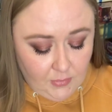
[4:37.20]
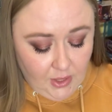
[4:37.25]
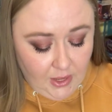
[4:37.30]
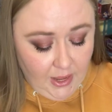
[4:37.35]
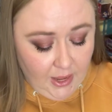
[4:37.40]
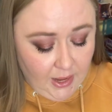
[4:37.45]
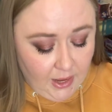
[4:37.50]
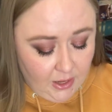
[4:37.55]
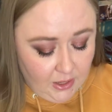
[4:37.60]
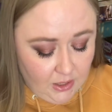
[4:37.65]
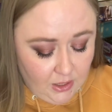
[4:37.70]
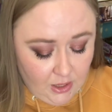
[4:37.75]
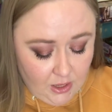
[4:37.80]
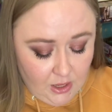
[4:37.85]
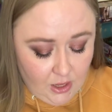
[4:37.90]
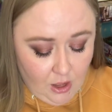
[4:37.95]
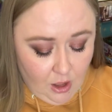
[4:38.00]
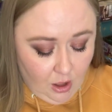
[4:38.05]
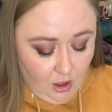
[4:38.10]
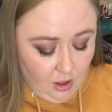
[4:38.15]
And
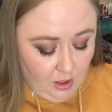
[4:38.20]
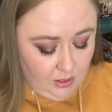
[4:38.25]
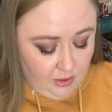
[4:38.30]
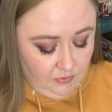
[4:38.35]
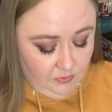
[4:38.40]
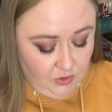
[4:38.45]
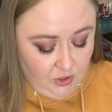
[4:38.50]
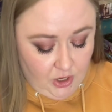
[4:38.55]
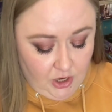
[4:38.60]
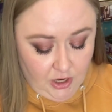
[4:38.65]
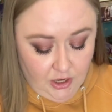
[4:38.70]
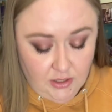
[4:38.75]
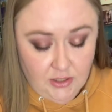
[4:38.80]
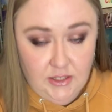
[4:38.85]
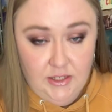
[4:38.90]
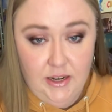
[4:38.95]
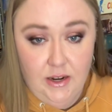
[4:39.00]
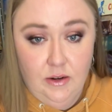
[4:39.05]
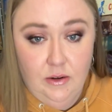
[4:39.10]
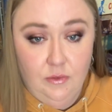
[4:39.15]
all of the cards
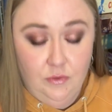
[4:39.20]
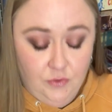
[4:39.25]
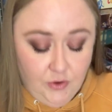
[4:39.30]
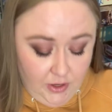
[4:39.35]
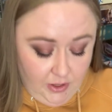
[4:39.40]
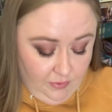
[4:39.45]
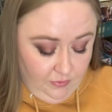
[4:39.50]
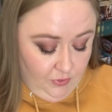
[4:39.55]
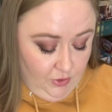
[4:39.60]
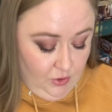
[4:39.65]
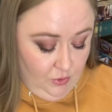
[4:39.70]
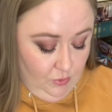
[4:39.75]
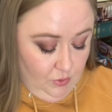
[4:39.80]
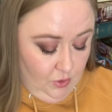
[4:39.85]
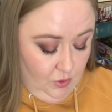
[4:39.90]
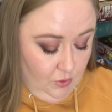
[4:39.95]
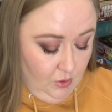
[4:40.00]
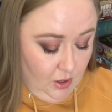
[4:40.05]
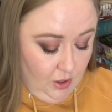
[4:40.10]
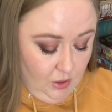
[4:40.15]
down in front of you,
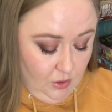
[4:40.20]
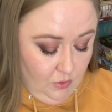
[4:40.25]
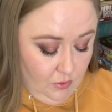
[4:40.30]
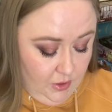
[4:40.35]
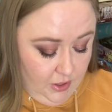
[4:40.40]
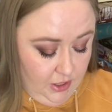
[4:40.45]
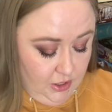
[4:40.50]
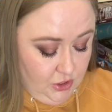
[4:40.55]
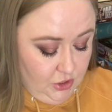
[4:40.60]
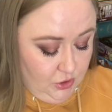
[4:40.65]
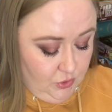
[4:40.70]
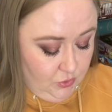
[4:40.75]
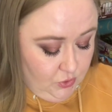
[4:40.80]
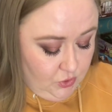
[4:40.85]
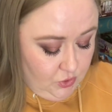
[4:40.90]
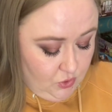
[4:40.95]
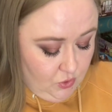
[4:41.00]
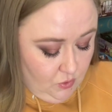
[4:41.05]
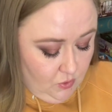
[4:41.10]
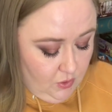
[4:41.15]
you are going to
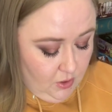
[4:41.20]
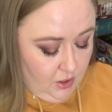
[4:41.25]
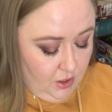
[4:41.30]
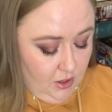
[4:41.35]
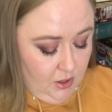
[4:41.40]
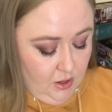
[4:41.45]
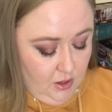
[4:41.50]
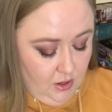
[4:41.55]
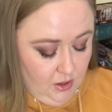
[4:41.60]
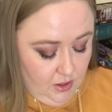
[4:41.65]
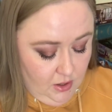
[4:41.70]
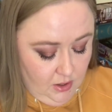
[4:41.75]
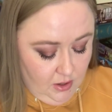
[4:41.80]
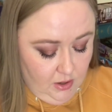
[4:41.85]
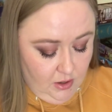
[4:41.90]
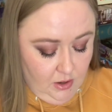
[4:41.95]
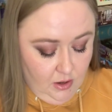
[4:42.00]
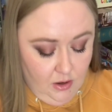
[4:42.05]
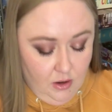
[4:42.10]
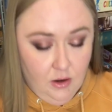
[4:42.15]
score
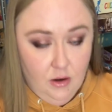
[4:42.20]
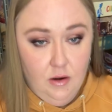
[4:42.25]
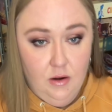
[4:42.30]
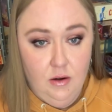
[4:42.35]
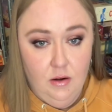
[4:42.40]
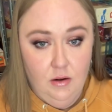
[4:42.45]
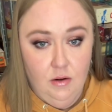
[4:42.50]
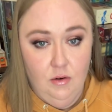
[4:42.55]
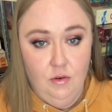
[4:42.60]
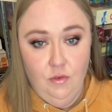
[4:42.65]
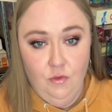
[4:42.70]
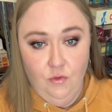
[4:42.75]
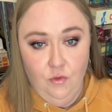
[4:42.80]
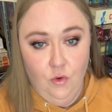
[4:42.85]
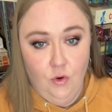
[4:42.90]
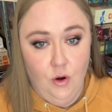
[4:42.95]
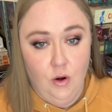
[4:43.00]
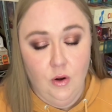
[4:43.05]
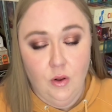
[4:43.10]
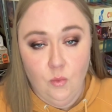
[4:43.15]

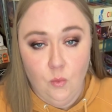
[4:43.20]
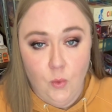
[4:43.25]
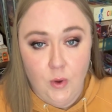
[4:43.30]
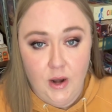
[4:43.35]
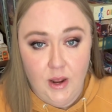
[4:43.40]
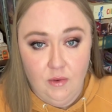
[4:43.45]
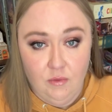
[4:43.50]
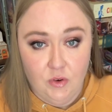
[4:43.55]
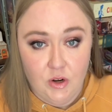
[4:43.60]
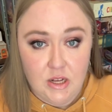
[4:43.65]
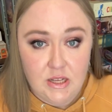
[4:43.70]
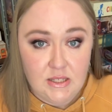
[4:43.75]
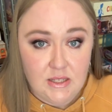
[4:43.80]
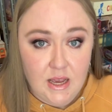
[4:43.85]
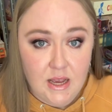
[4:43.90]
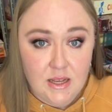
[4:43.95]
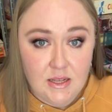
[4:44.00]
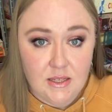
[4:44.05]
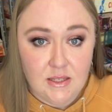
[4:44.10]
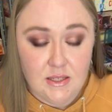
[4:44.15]
for whatever it
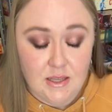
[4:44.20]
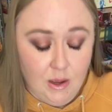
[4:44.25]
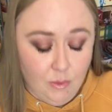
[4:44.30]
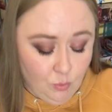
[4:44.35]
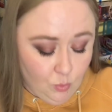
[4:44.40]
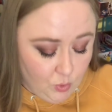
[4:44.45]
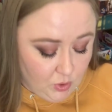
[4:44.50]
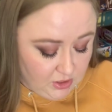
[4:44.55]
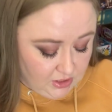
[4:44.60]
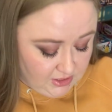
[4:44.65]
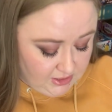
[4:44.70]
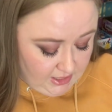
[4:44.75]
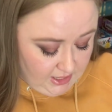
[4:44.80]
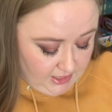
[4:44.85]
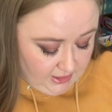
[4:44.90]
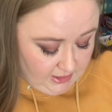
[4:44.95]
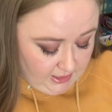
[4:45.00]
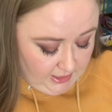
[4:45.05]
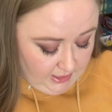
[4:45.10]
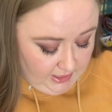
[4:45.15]
says. Some will
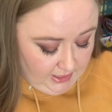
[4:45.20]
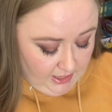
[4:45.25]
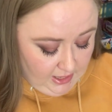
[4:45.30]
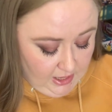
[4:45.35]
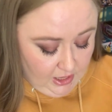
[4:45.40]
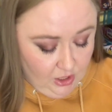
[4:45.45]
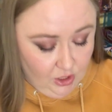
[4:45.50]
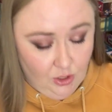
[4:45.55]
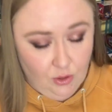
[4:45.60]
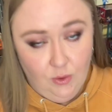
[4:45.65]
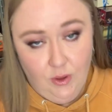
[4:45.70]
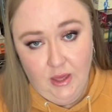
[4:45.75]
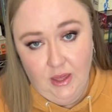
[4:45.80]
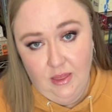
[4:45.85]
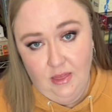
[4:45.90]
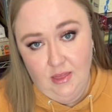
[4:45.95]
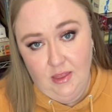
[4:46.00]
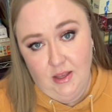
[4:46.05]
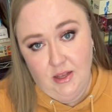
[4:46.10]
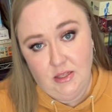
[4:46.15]
say like you
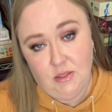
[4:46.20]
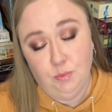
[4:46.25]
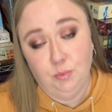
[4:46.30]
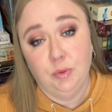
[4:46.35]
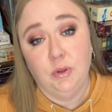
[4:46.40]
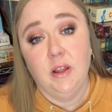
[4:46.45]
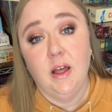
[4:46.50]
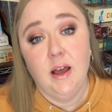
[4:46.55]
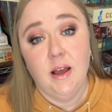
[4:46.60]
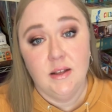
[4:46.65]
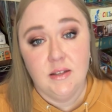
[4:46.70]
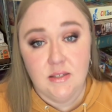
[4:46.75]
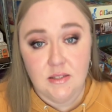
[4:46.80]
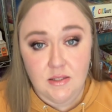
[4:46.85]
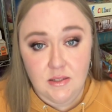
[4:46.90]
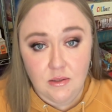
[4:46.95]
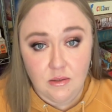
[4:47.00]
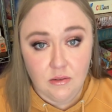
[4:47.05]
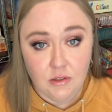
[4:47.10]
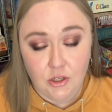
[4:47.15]
get this
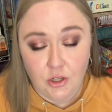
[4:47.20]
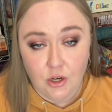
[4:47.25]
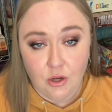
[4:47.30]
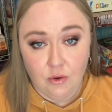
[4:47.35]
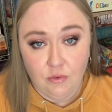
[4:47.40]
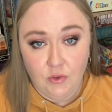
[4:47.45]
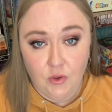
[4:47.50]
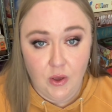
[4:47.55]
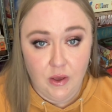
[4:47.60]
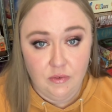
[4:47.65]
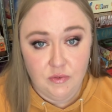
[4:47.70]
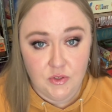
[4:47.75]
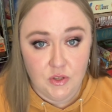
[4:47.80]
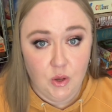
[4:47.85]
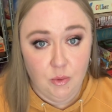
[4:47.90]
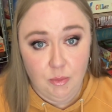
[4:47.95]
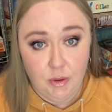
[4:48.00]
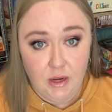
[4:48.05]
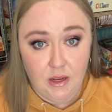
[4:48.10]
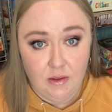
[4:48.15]
plus, if you have
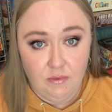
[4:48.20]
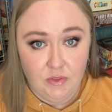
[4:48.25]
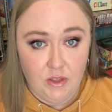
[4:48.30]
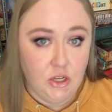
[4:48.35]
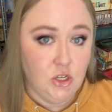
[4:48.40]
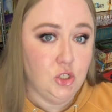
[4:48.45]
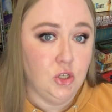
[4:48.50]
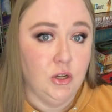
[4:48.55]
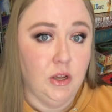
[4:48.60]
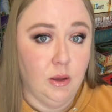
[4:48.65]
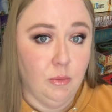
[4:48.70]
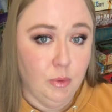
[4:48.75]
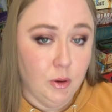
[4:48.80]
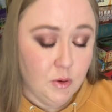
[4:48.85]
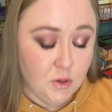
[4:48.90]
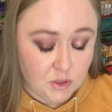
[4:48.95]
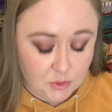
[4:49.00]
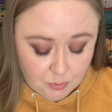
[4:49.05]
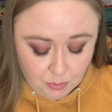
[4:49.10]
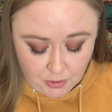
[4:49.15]
so many of these, you'll get
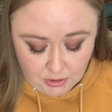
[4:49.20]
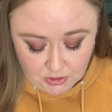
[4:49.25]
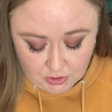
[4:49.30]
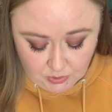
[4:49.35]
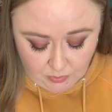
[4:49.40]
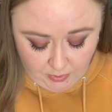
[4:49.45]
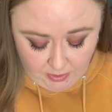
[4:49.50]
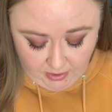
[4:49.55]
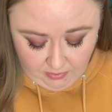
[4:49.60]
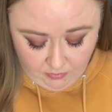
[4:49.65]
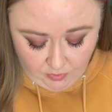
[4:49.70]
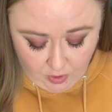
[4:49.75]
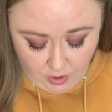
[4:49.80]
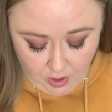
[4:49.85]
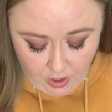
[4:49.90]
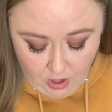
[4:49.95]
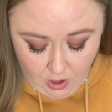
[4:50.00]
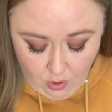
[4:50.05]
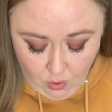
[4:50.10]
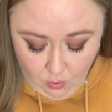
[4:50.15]
bonus points or whatever,
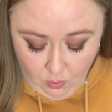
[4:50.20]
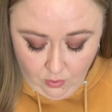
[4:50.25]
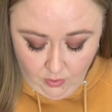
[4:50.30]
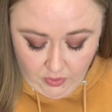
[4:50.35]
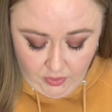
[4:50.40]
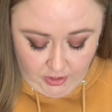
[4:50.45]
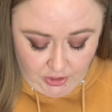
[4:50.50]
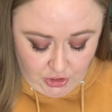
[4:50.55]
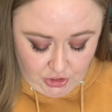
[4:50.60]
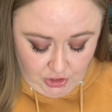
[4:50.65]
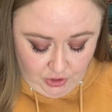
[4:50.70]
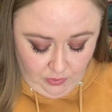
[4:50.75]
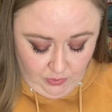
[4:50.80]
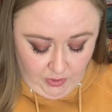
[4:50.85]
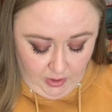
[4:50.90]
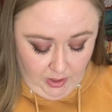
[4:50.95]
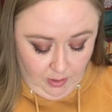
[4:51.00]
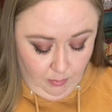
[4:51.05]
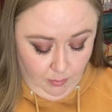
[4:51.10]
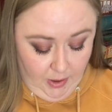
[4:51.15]
or they show
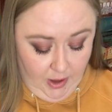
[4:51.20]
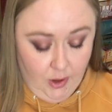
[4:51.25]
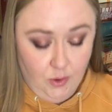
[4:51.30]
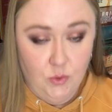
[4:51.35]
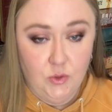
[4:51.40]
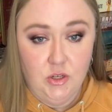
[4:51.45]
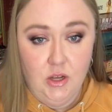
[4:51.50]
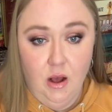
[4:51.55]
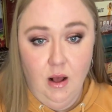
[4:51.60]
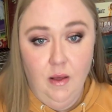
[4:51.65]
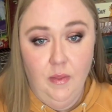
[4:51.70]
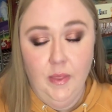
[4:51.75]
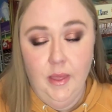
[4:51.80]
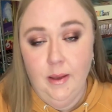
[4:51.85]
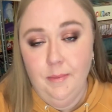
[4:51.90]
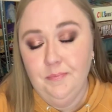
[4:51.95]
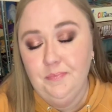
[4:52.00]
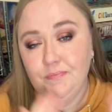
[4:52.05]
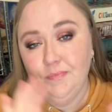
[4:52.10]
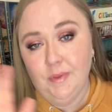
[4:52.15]
the amount on
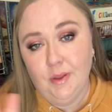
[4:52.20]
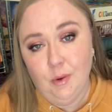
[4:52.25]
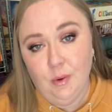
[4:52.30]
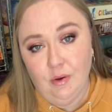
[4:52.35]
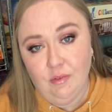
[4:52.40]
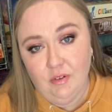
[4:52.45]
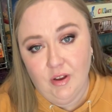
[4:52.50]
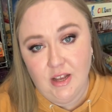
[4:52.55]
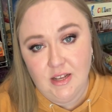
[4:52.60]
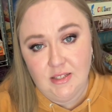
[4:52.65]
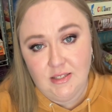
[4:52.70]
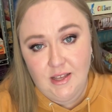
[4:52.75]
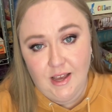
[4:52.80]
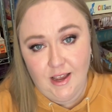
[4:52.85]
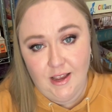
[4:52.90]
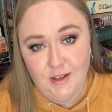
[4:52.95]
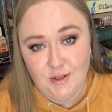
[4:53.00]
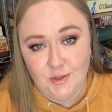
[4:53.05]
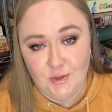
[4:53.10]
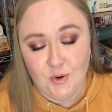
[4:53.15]
them. Whoever has the
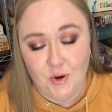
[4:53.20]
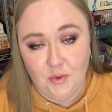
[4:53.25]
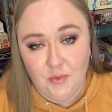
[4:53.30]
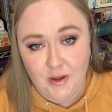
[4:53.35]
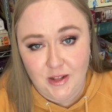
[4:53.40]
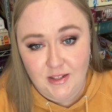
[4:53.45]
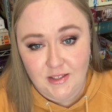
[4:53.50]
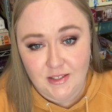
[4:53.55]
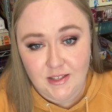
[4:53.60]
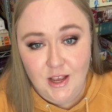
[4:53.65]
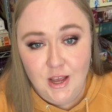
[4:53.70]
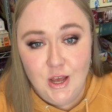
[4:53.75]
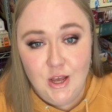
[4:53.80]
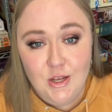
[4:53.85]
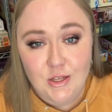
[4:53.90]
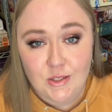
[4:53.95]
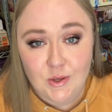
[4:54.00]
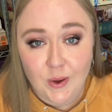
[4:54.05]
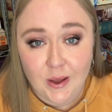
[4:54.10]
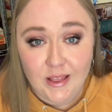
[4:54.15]
highest score wins.
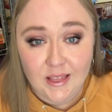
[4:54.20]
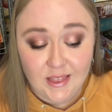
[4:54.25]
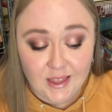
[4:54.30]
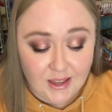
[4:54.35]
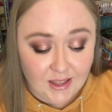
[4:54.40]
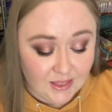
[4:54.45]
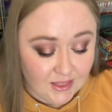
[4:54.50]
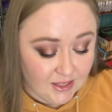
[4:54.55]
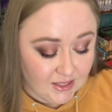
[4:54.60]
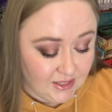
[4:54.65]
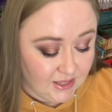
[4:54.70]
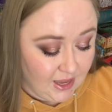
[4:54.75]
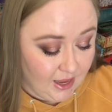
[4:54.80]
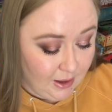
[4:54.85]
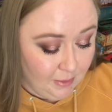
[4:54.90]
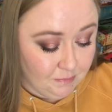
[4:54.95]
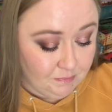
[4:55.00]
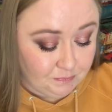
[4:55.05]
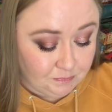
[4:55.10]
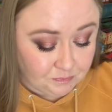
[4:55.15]
So I like this
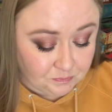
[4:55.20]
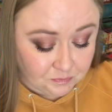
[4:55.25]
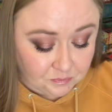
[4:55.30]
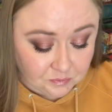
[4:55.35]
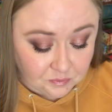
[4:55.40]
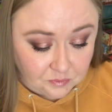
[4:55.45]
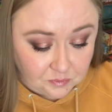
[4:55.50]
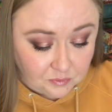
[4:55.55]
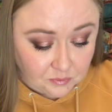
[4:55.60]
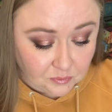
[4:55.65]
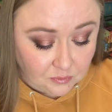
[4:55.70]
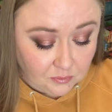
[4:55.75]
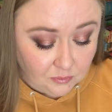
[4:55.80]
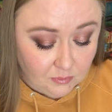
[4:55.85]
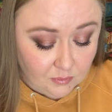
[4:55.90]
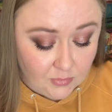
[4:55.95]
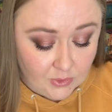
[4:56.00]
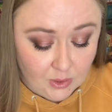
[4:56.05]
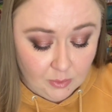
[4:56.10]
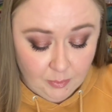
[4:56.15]
game
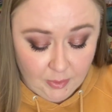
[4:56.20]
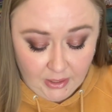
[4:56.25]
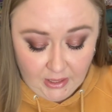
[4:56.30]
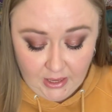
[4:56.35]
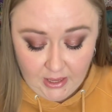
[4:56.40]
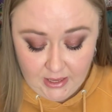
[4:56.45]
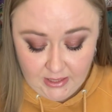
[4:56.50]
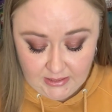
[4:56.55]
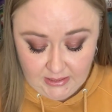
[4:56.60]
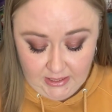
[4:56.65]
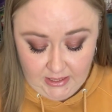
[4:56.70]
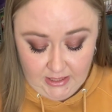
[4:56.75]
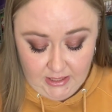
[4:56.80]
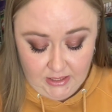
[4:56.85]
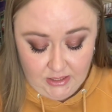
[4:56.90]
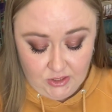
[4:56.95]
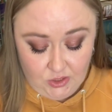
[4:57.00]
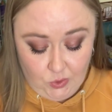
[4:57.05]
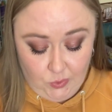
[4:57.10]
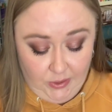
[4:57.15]
because it
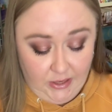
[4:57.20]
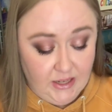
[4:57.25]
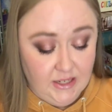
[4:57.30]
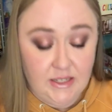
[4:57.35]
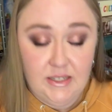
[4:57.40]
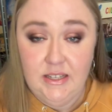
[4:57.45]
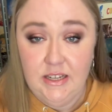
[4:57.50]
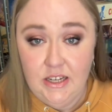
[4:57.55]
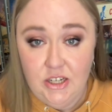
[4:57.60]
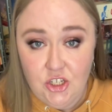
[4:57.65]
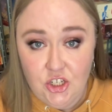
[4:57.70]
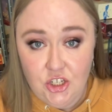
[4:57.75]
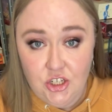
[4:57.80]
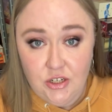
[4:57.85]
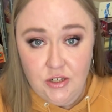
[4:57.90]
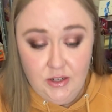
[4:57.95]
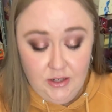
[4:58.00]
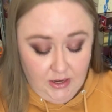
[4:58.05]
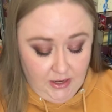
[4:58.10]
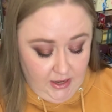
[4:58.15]
is quick to teach.